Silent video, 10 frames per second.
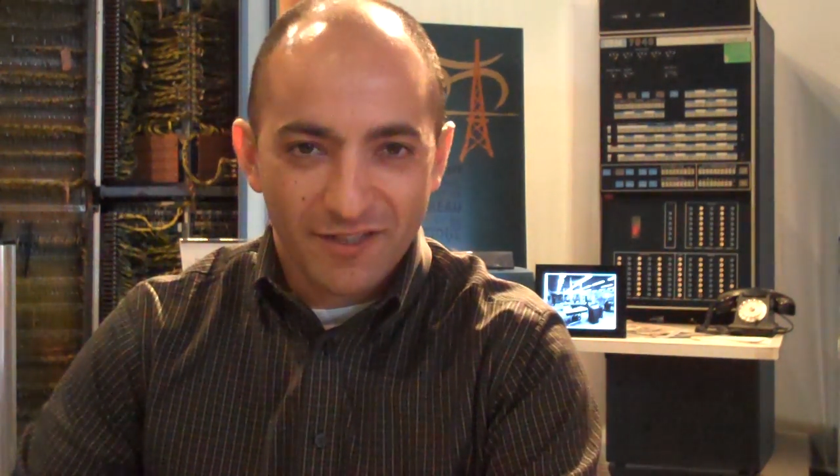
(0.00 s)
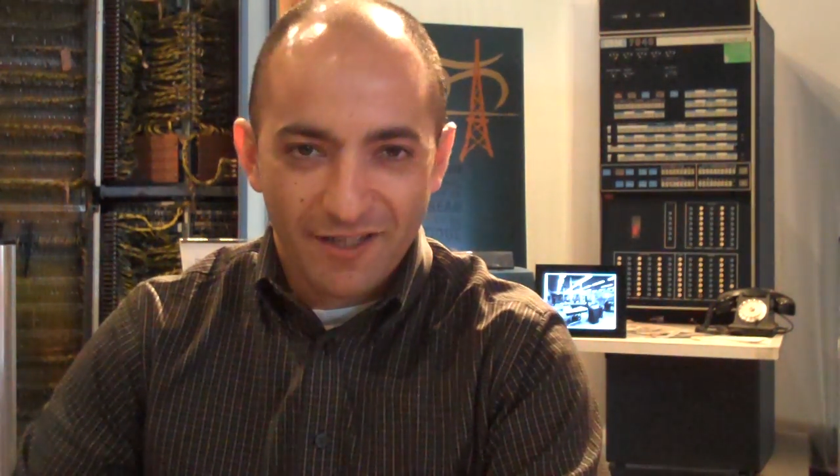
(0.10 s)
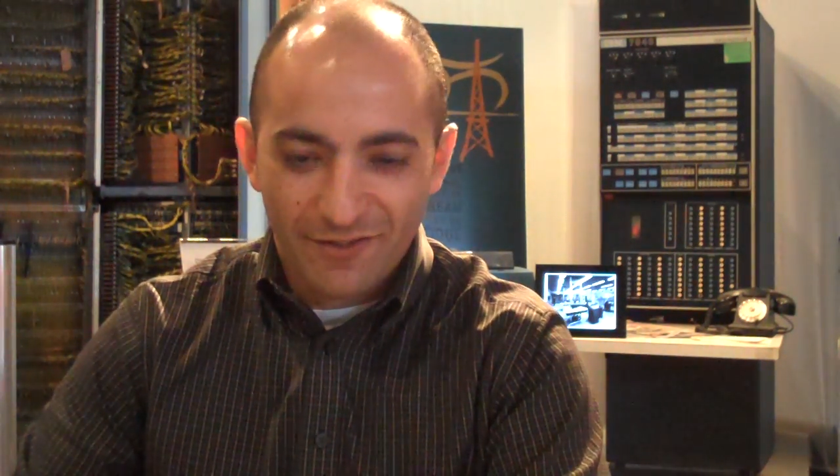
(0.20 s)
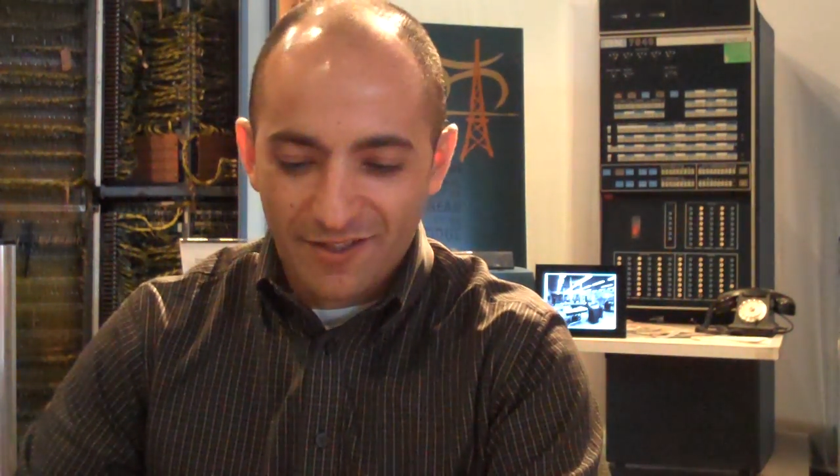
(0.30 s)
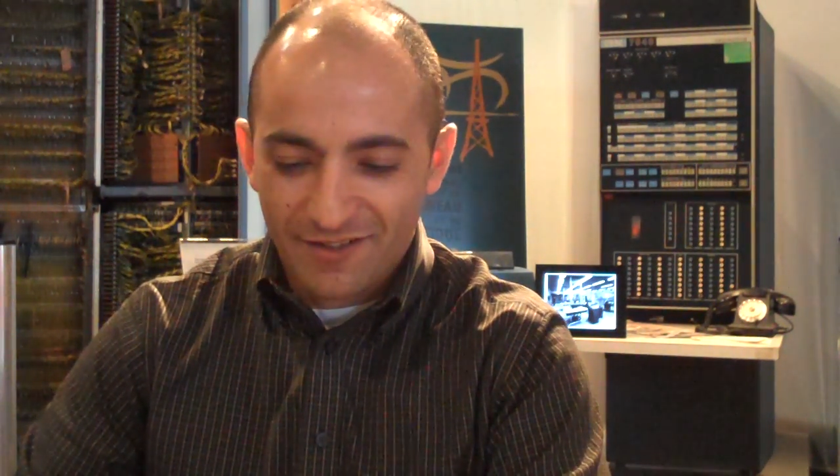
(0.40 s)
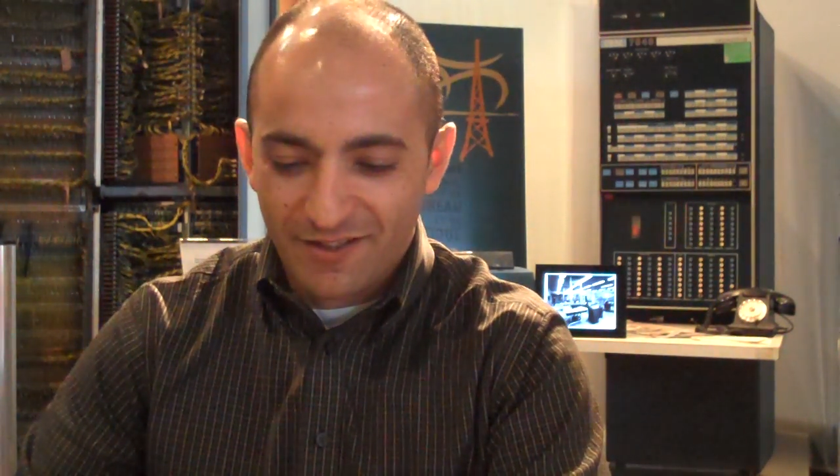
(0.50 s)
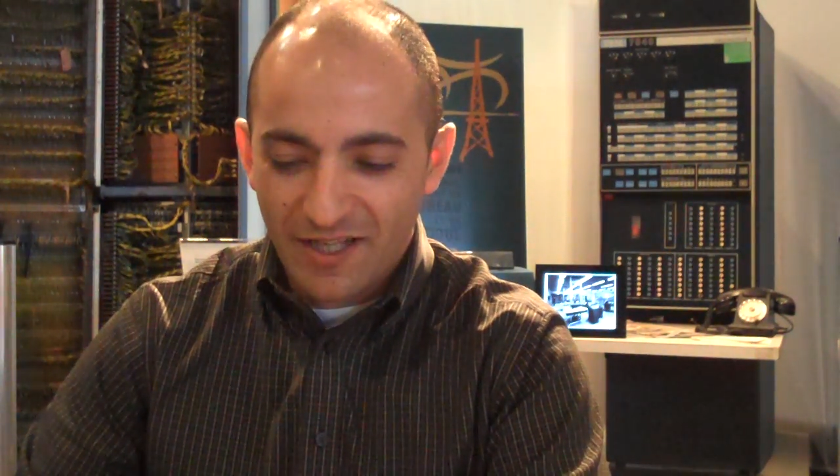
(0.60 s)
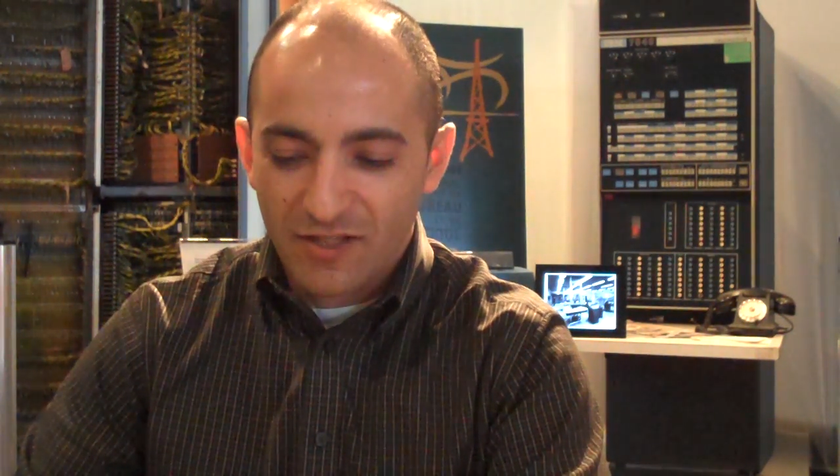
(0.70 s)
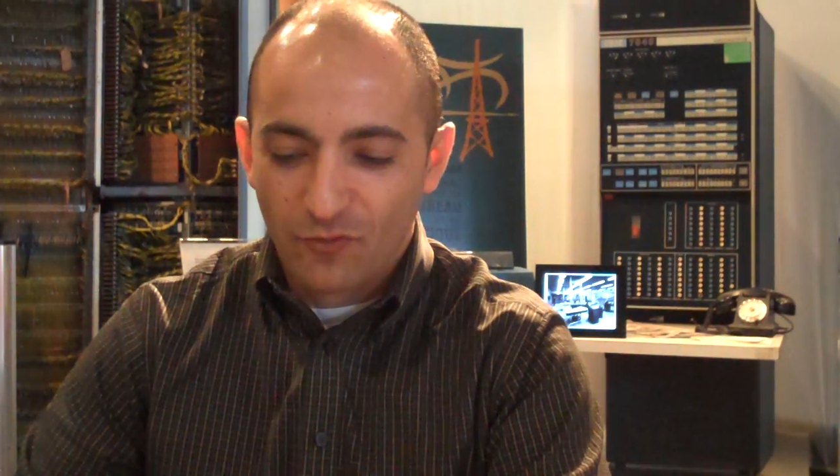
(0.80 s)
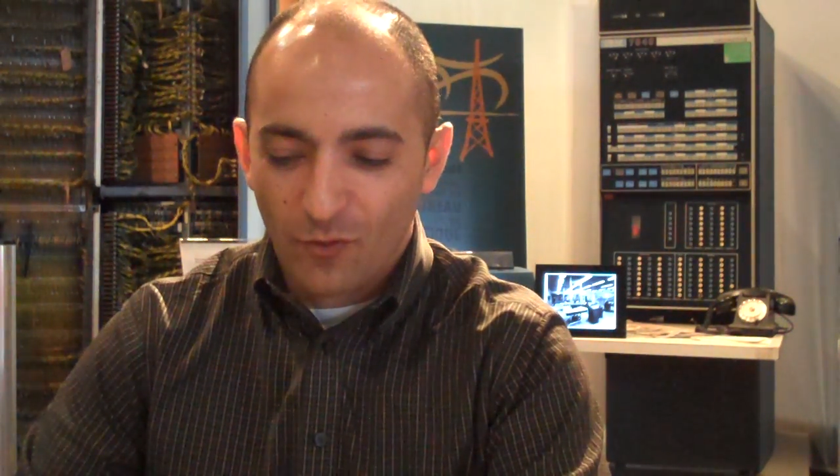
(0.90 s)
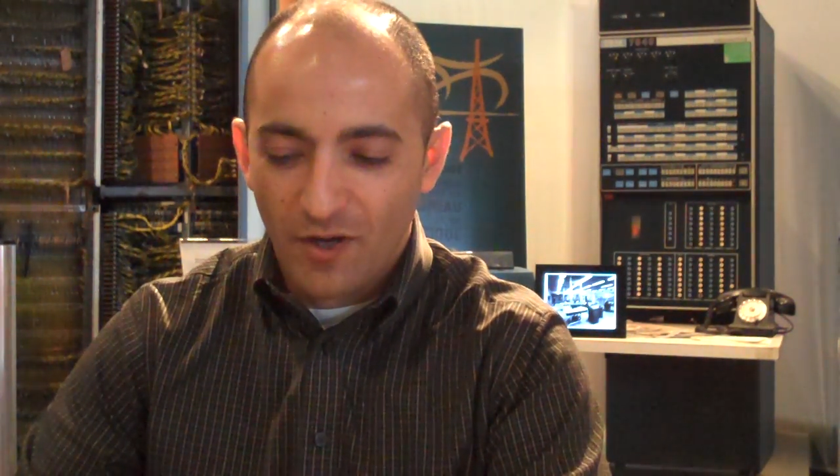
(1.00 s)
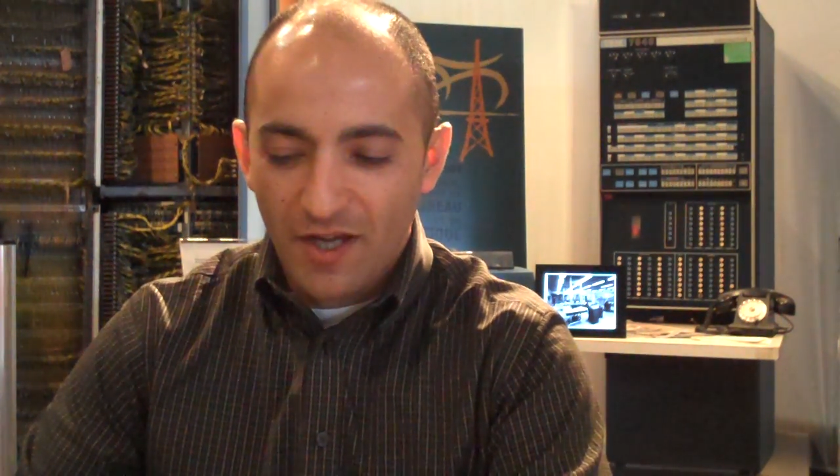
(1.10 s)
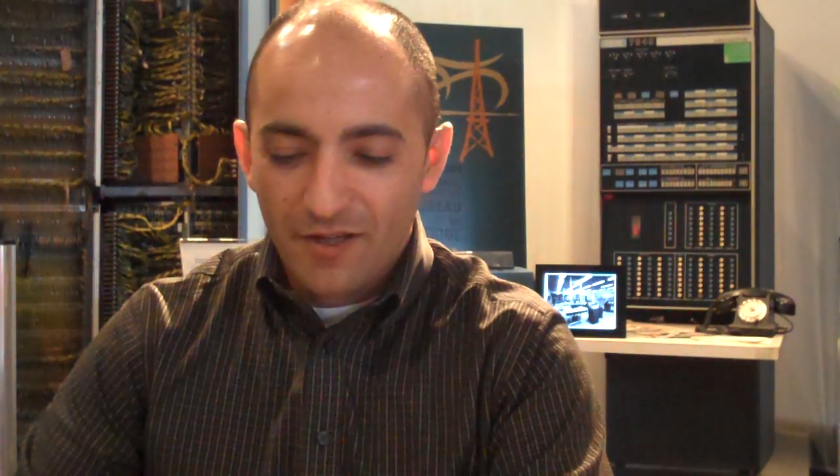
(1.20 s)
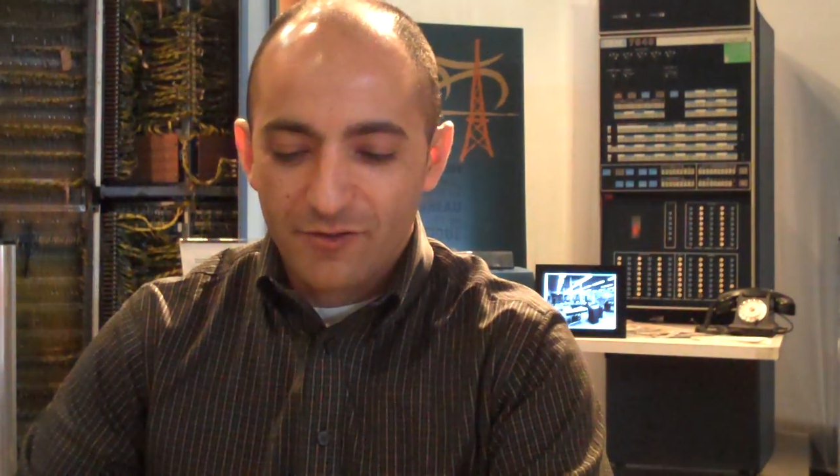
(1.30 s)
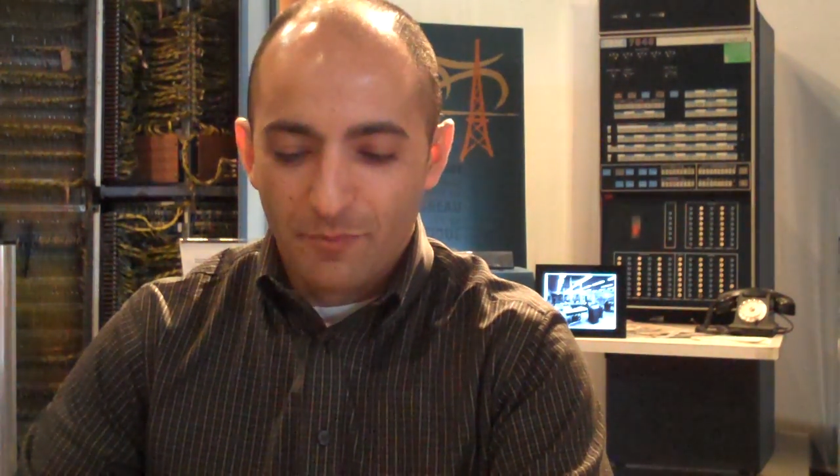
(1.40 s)
David, and thanks for
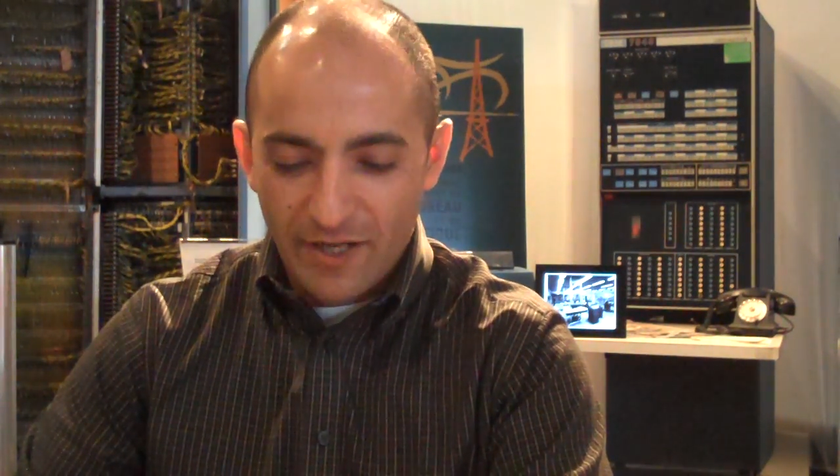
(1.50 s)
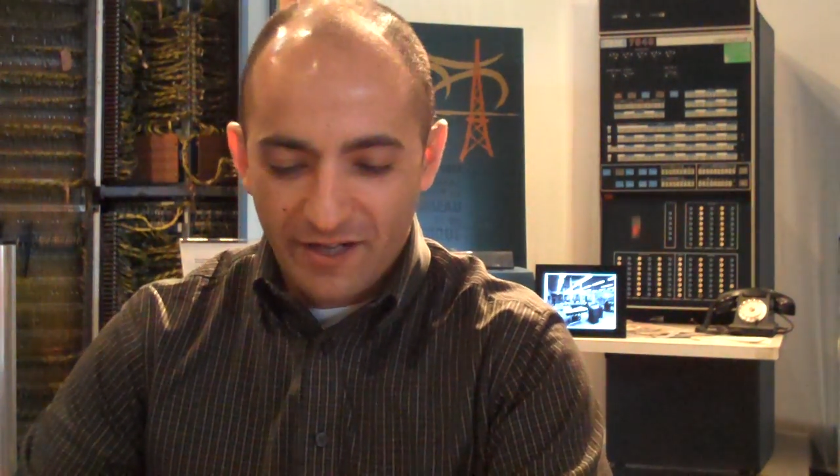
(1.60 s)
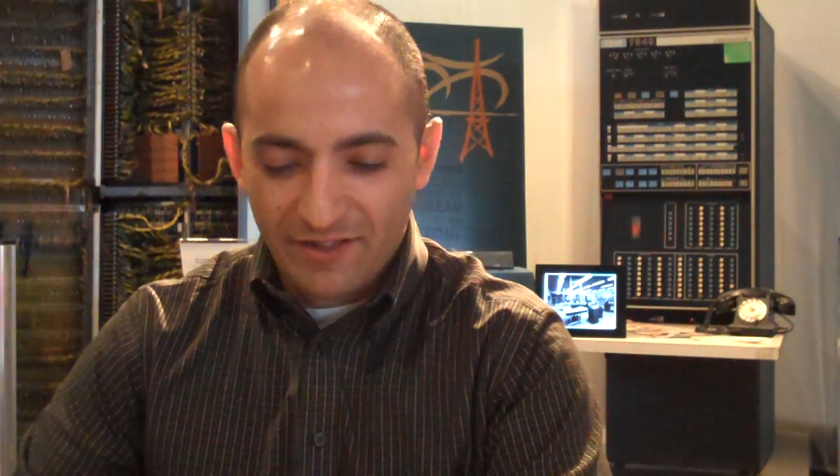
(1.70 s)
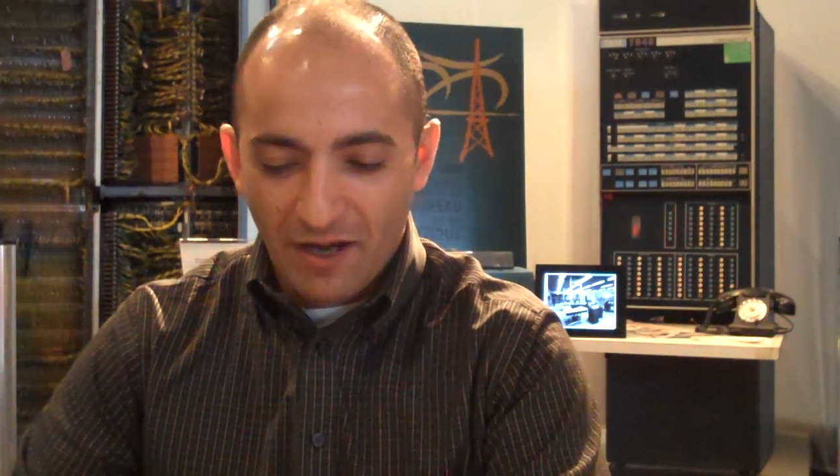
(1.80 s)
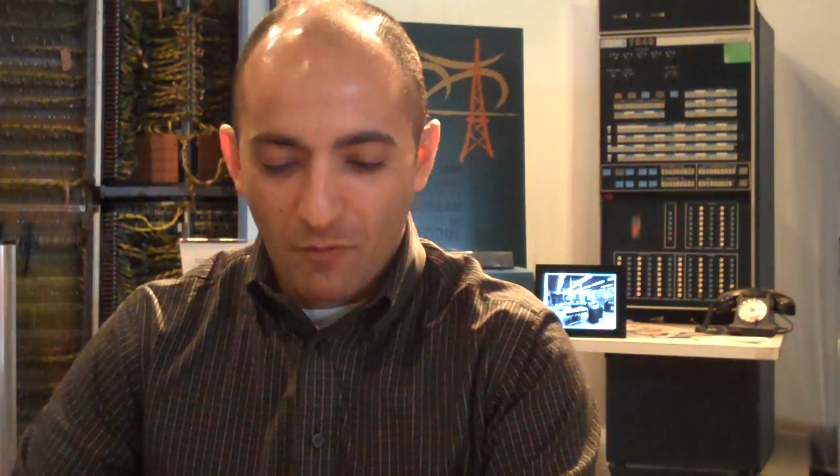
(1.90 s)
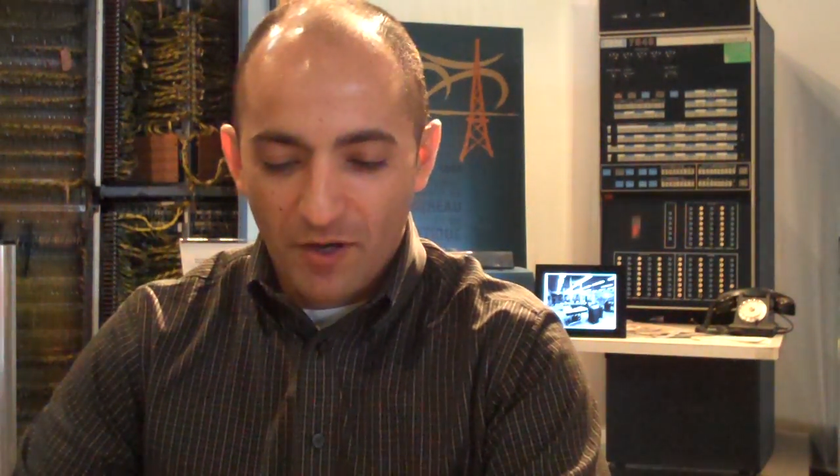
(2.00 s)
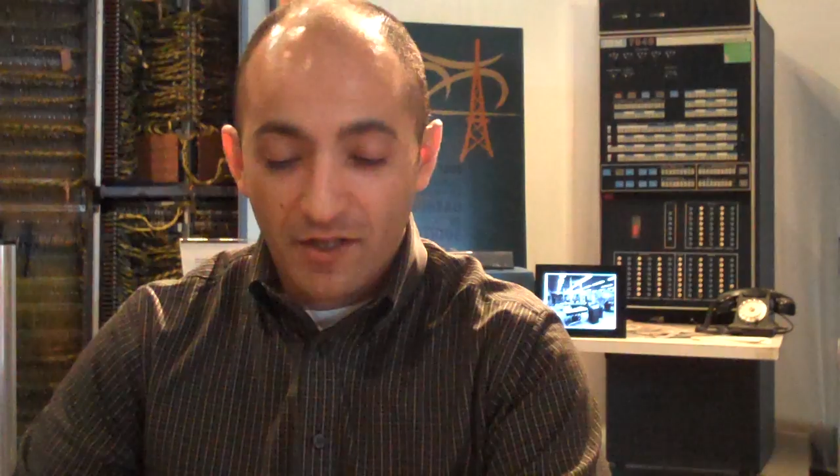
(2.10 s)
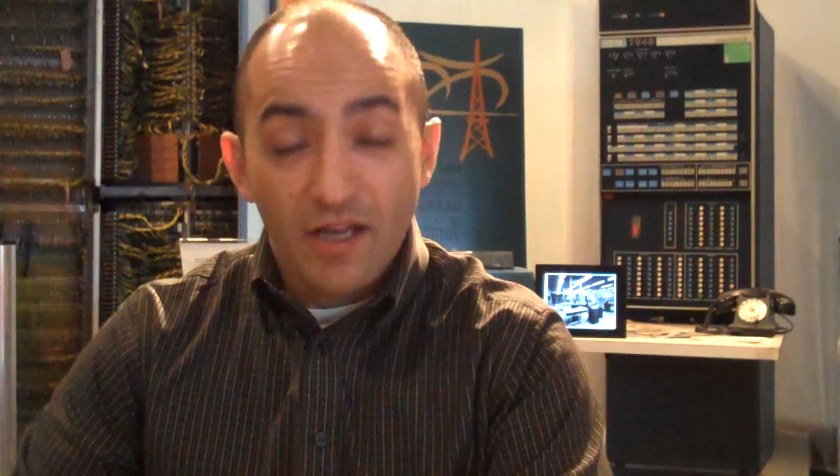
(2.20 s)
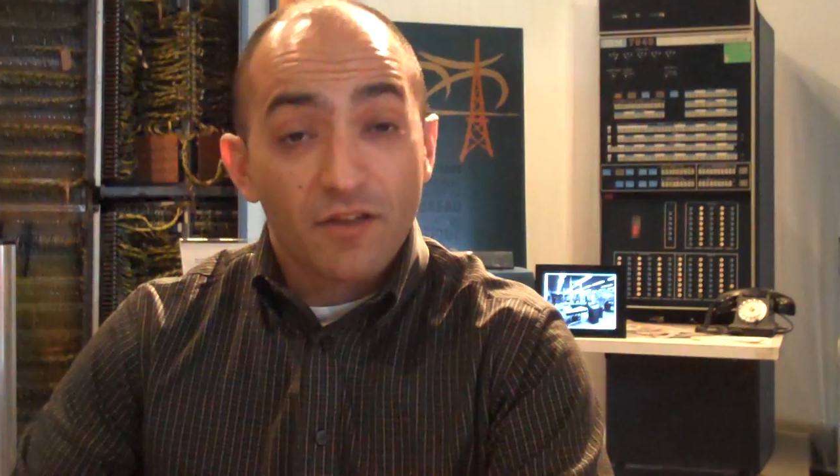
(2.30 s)
submitting that one.